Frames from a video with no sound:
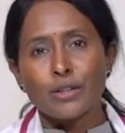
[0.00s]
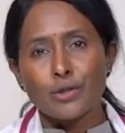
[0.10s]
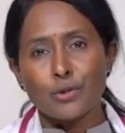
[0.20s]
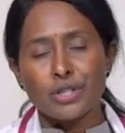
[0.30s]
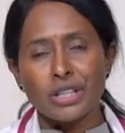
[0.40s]

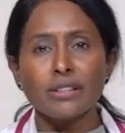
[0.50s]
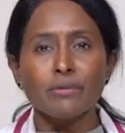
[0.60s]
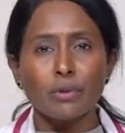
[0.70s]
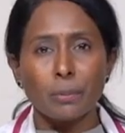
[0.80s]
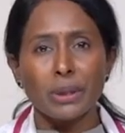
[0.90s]
So
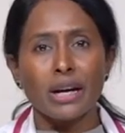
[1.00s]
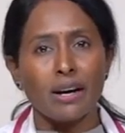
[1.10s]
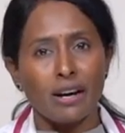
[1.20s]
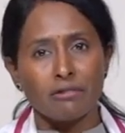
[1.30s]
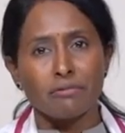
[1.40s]
children will be a
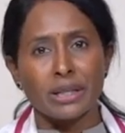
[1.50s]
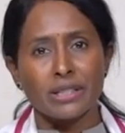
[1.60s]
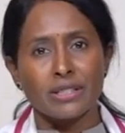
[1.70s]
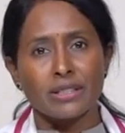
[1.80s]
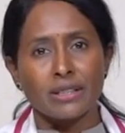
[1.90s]
half
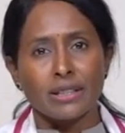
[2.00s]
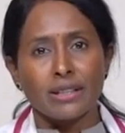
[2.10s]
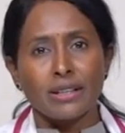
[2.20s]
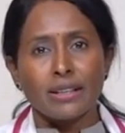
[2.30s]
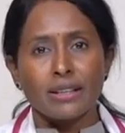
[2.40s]
match.
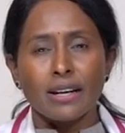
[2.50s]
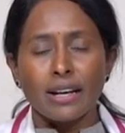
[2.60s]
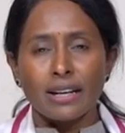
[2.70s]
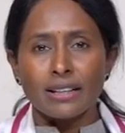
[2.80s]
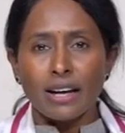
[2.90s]

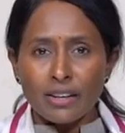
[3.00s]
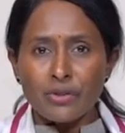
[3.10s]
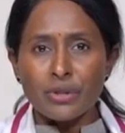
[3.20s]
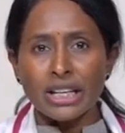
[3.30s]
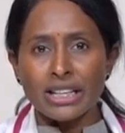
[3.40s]
And
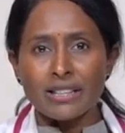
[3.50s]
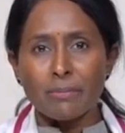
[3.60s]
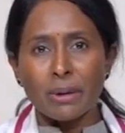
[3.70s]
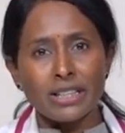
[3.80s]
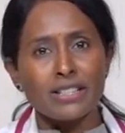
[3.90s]

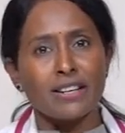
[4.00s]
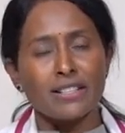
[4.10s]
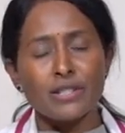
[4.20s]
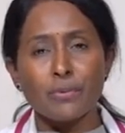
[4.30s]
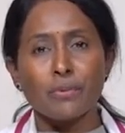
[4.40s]
unrelated, by
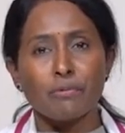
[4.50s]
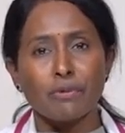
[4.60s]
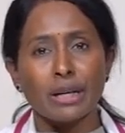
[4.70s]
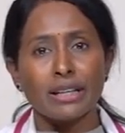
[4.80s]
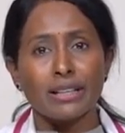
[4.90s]
chance, you would
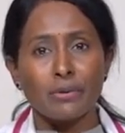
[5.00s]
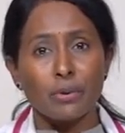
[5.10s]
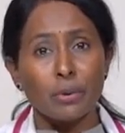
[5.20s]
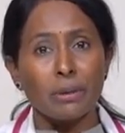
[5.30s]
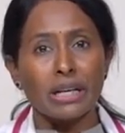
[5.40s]
find there
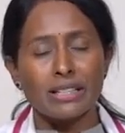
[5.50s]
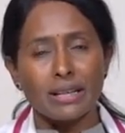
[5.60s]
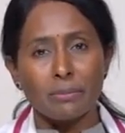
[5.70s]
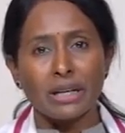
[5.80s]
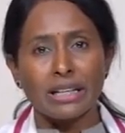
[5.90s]
could be a
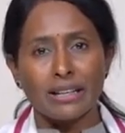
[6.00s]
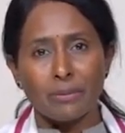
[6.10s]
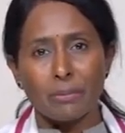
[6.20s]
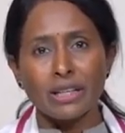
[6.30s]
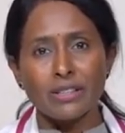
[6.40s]
10 by
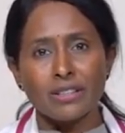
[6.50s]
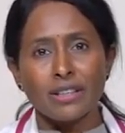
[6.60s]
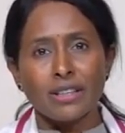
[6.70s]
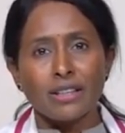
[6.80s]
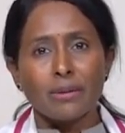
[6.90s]
10 match,
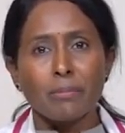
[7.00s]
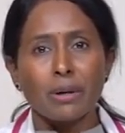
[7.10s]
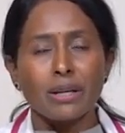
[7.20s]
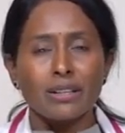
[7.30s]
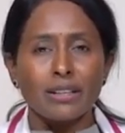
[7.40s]

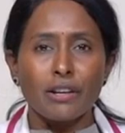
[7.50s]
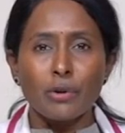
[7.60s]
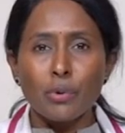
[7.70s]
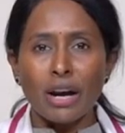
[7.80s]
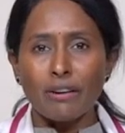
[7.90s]
but
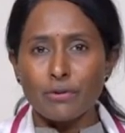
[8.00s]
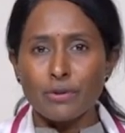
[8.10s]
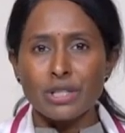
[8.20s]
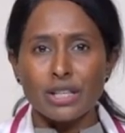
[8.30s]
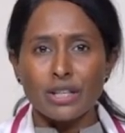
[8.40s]
you have
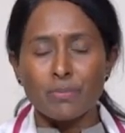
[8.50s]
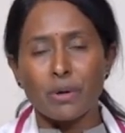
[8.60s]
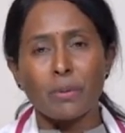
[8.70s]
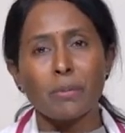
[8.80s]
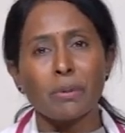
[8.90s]
to search
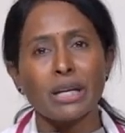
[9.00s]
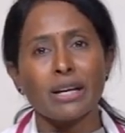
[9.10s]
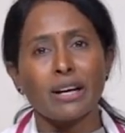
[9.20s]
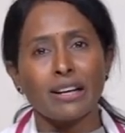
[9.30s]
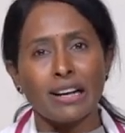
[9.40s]

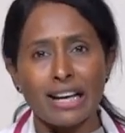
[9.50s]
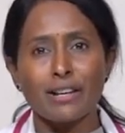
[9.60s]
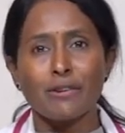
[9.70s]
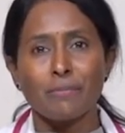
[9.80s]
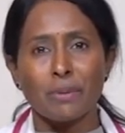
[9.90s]
probably a
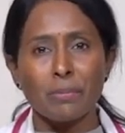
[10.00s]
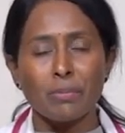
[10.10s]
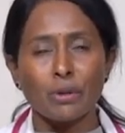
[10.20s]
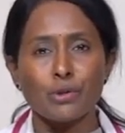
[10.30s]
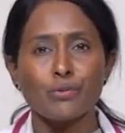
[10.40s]
lakh of
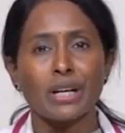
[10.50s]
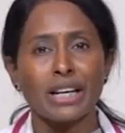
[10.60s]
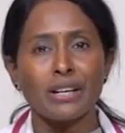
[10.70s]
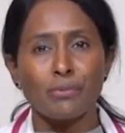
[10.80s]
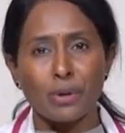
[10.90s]
people to
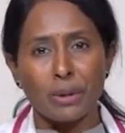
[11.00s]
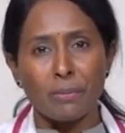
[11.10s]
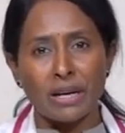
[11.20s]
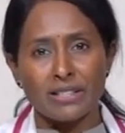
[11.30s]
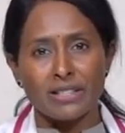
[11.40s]
find
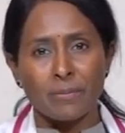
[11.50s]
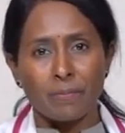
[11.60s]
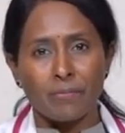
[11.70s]
one match.